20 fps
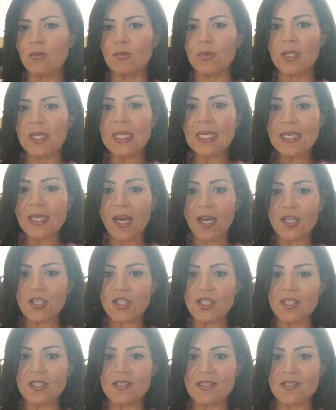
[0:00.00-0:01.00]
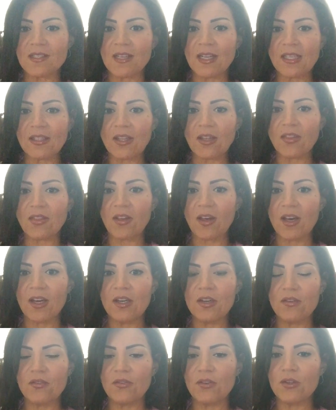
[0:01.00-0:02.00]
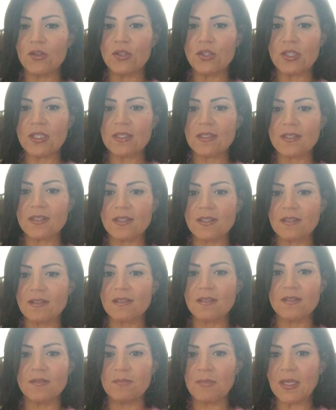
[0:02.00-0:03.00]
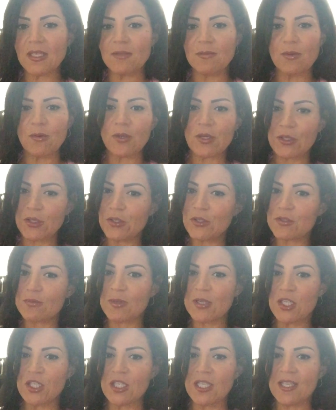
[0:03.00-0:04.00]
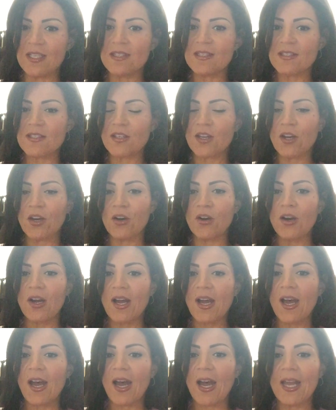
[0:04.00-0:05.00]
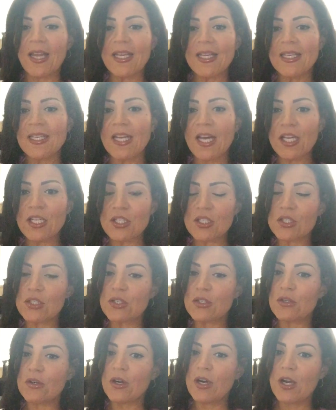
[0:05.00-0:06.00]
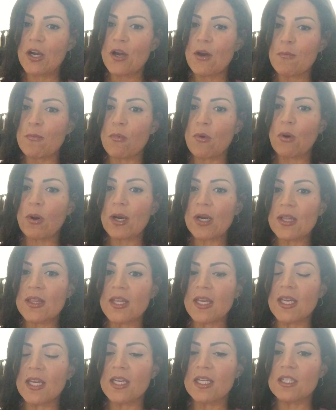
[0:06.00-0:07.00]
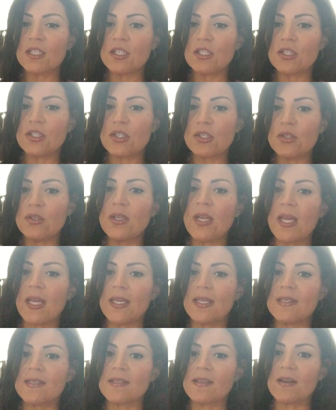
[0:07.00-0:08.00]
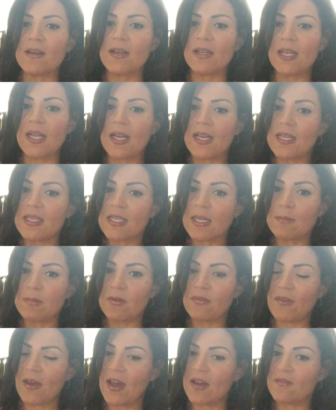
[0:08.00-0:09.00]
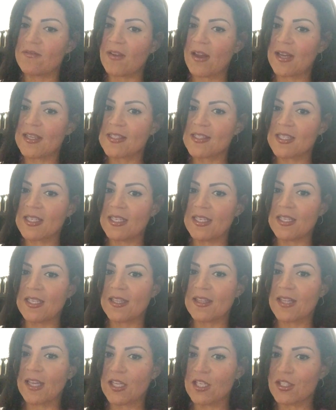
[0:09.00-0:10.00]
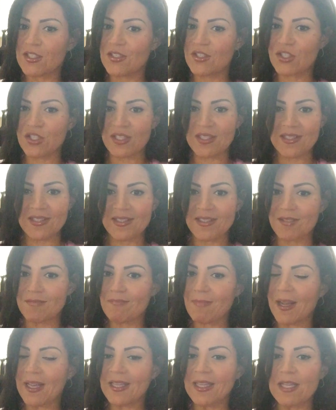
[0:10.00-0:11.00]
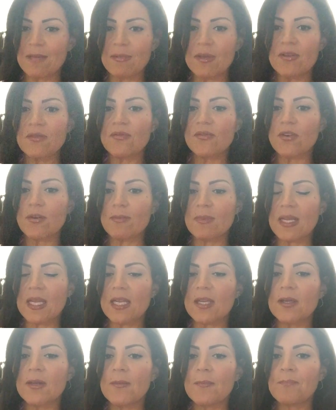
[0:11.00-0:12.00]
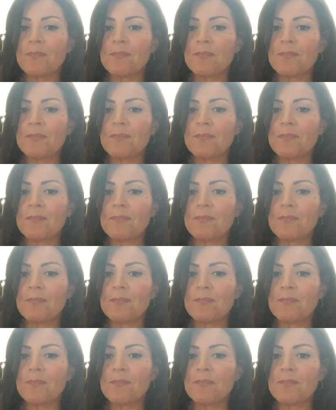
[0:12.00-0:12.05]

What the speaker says: really nauseous. Like the thought of food just makes me want to lose my shit. So I cannot do more than 2 days on any type of fat fasting. That's just my limit for me.